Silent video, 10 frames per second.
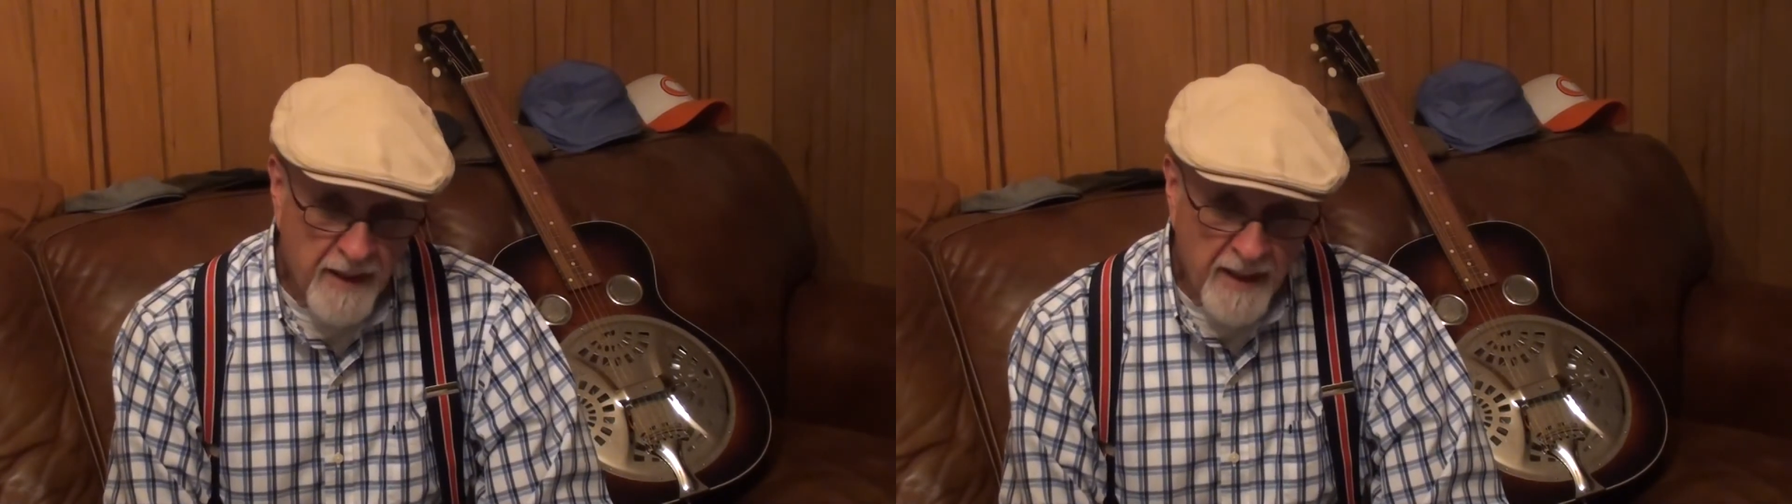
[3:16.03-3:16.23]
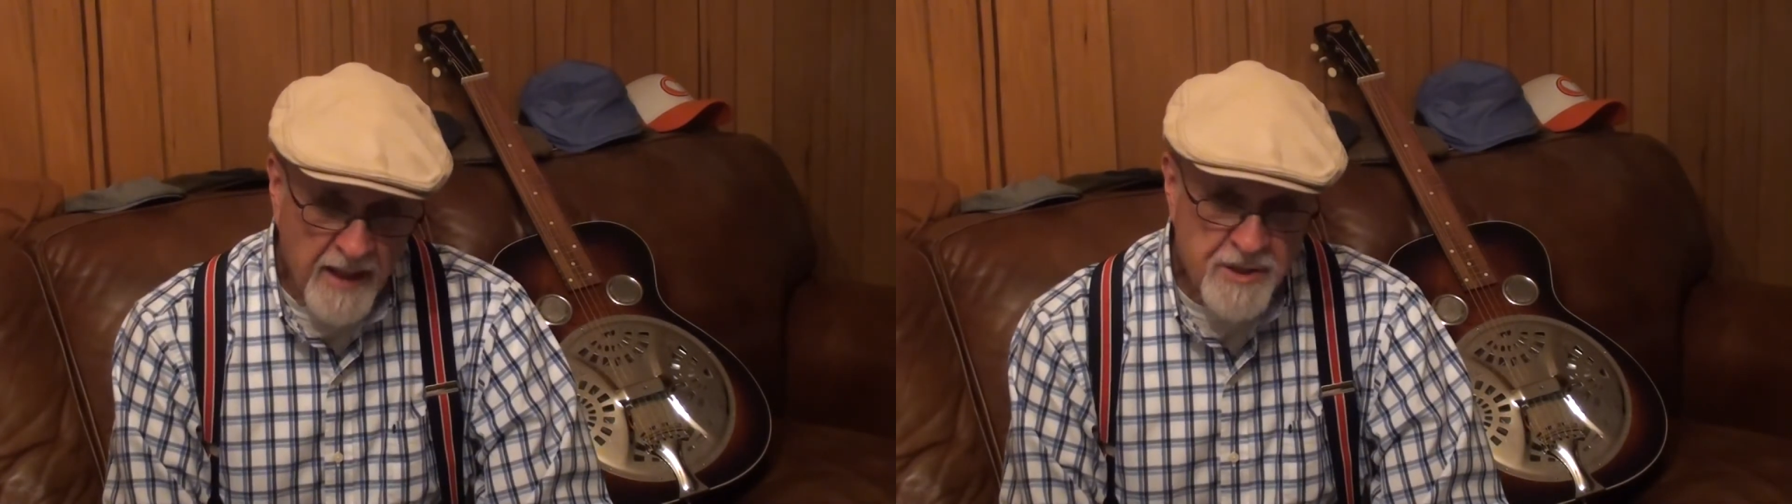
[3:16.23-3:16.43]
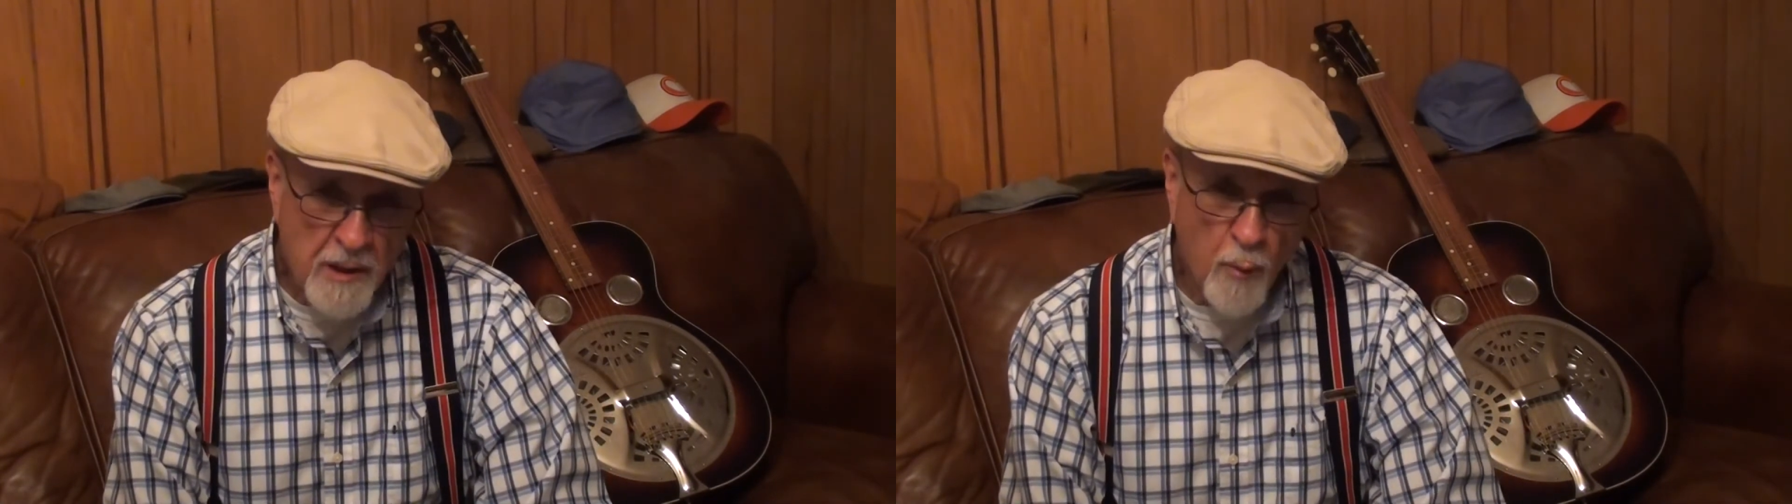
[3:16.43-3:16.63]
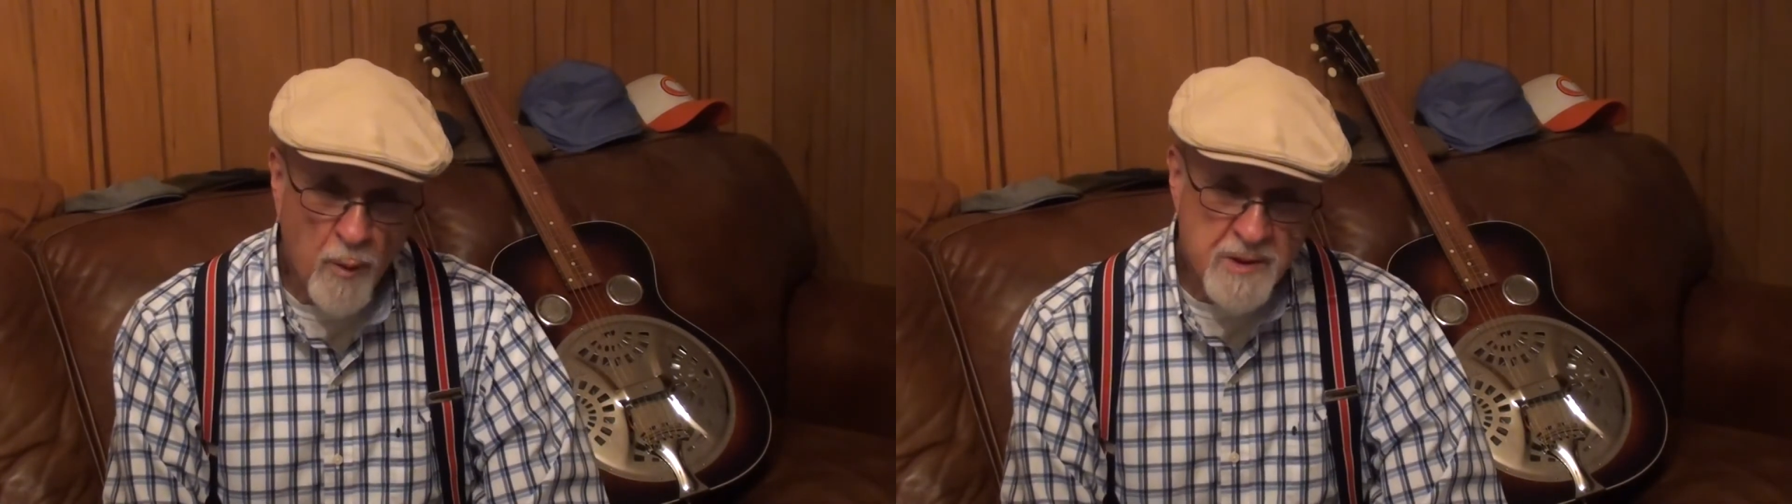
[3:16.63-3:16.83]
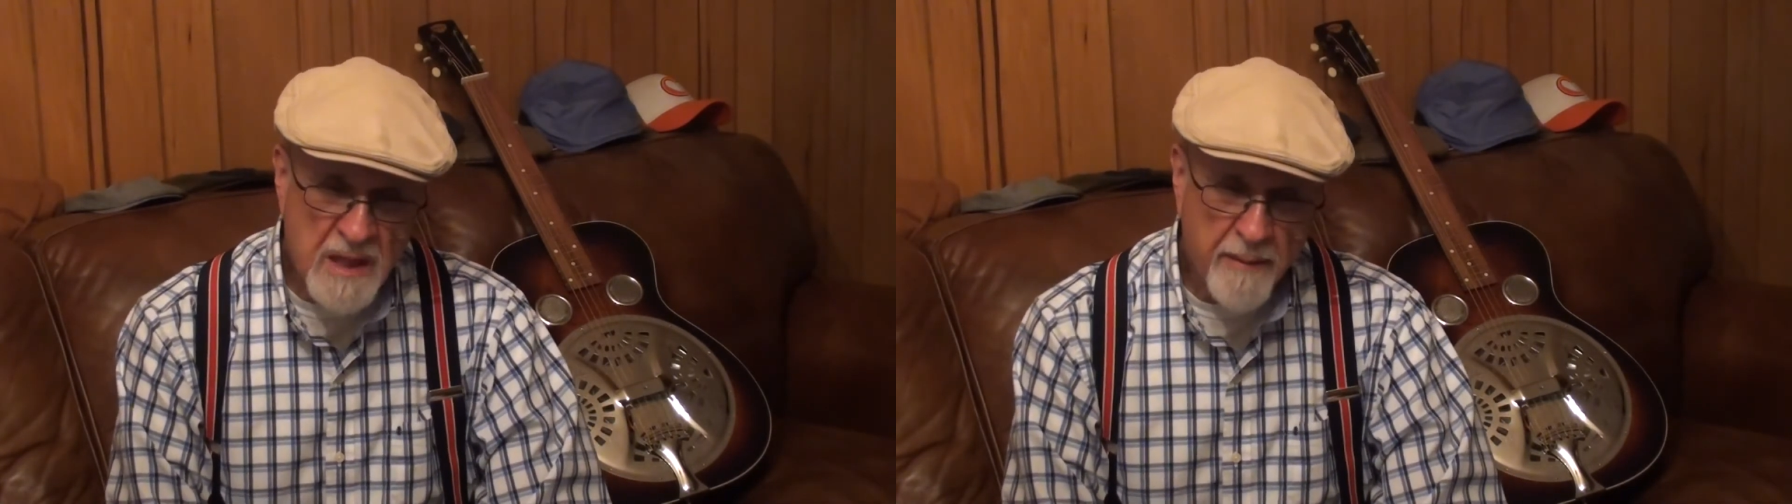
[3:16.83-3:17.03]
He told me
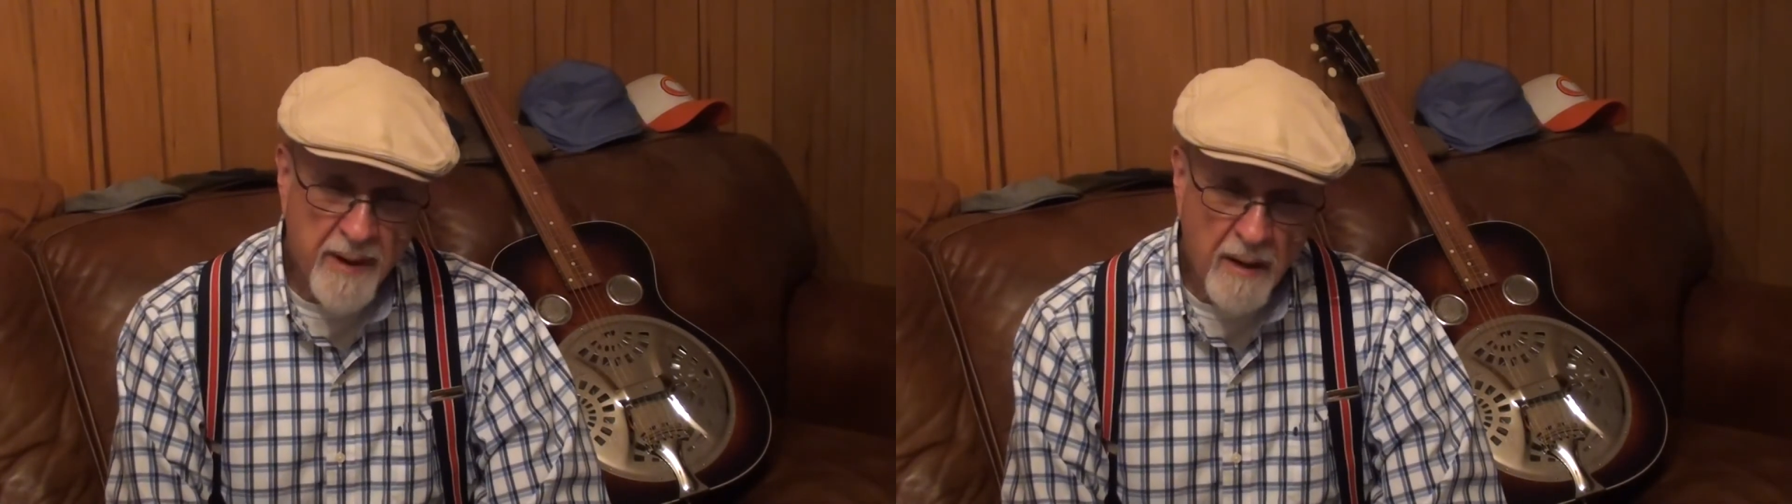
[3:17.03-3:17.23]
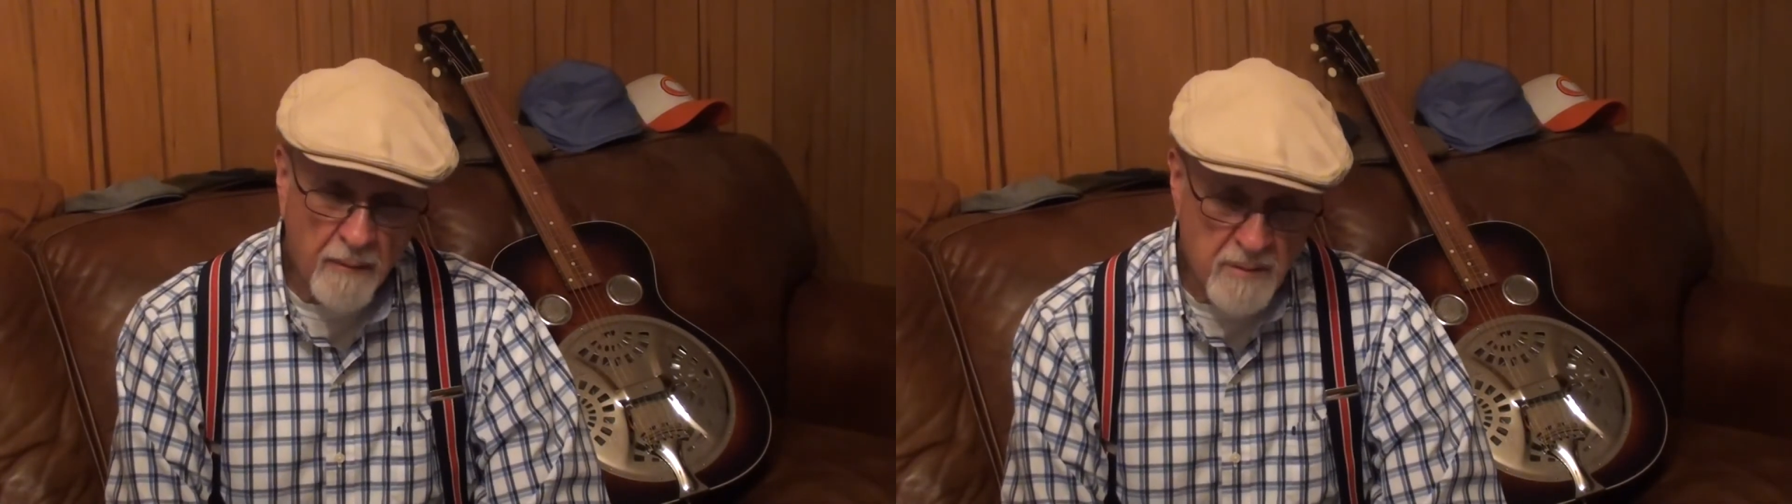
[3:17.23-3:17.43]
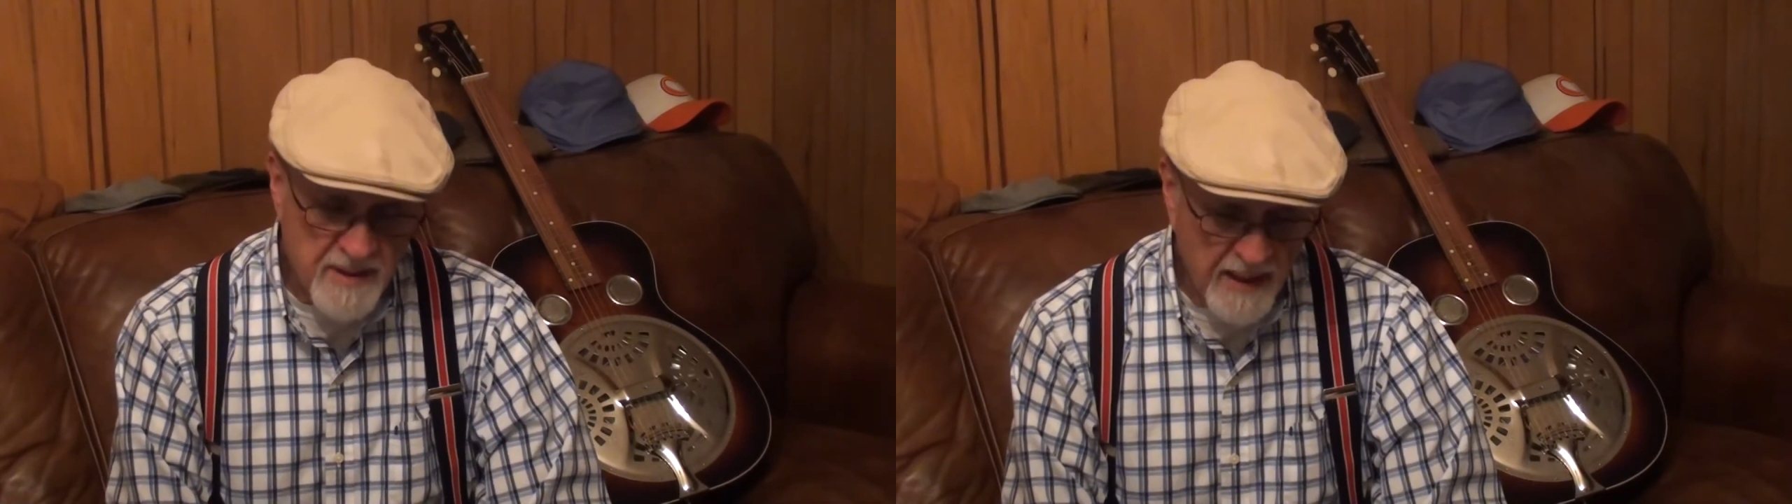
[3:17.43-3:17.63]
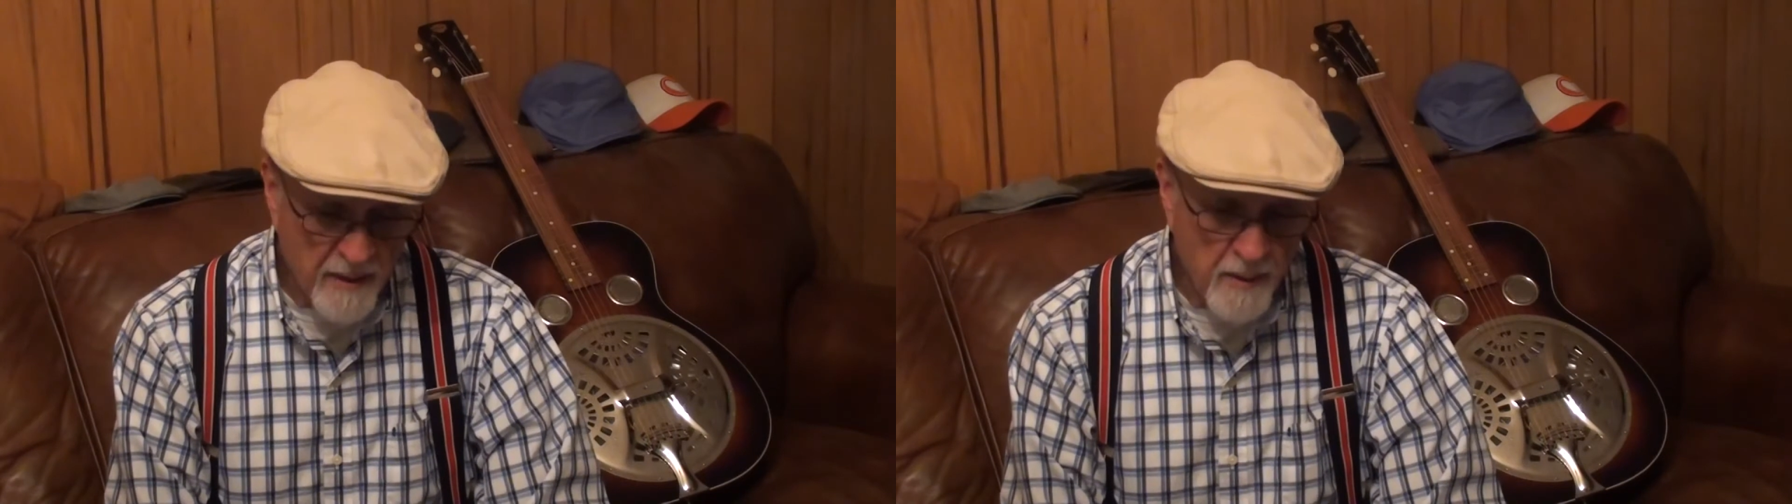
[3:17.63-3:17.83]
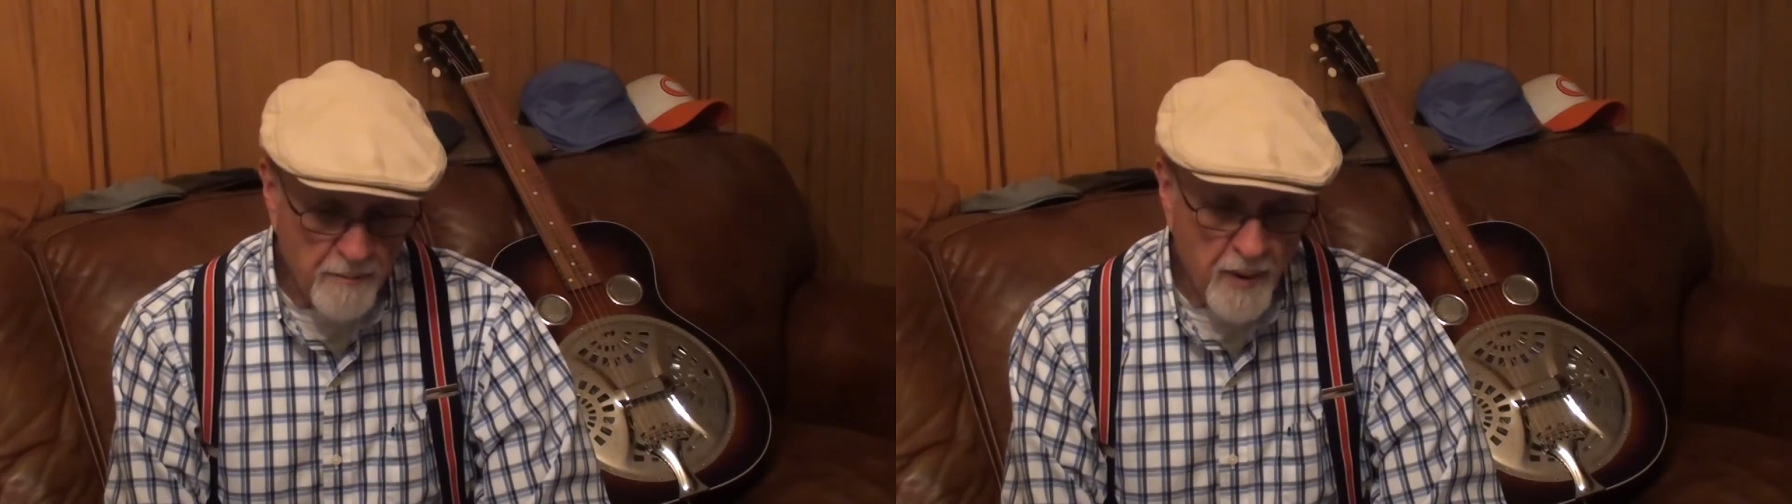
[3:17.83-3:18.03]
one time in our little
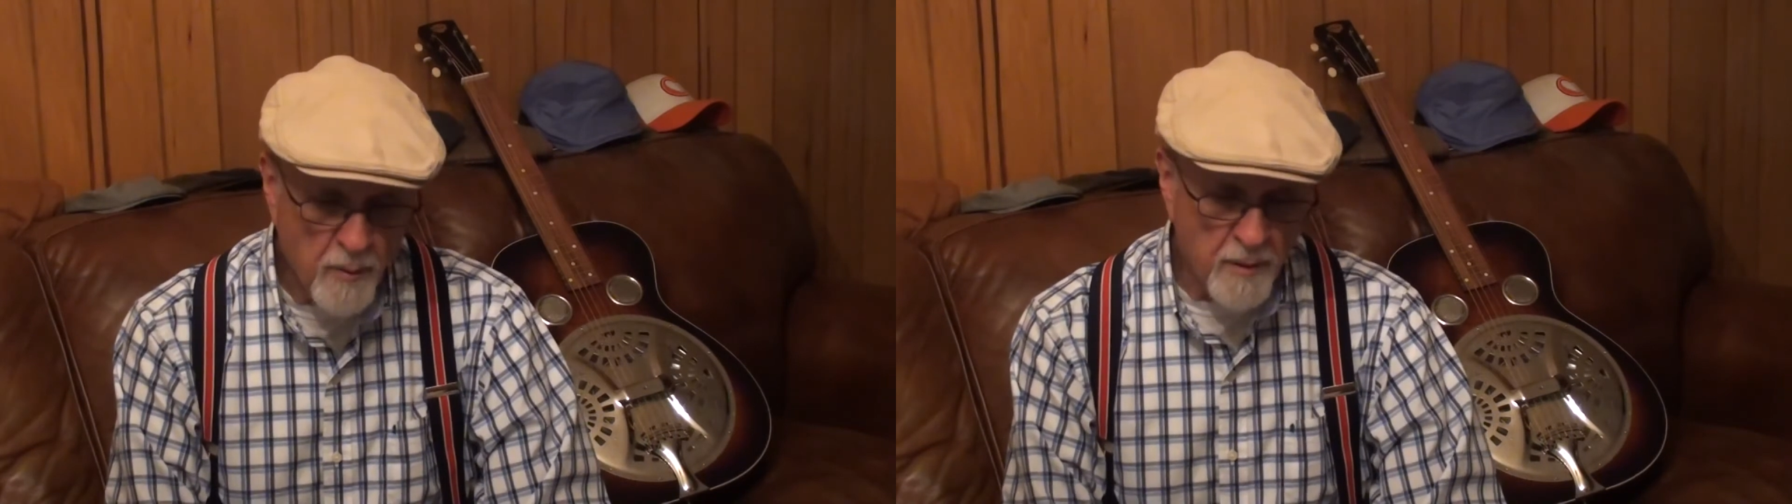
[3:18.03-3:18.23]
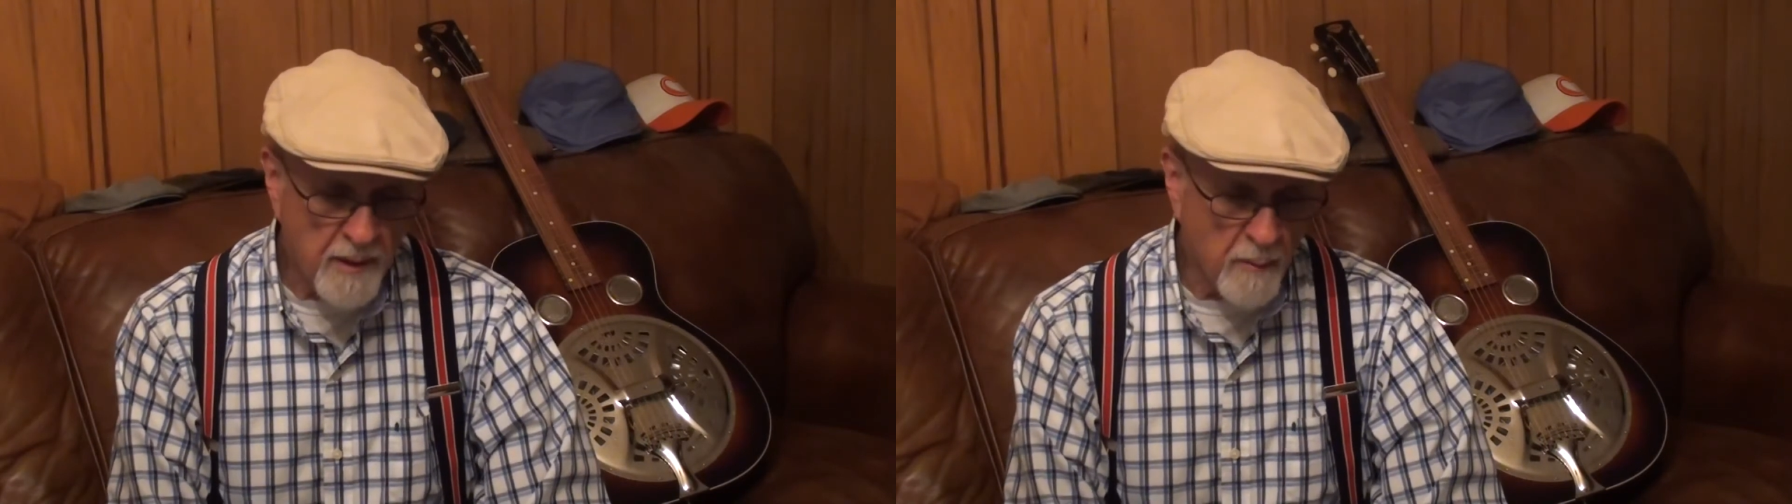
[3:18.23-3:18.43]
town in Polkton,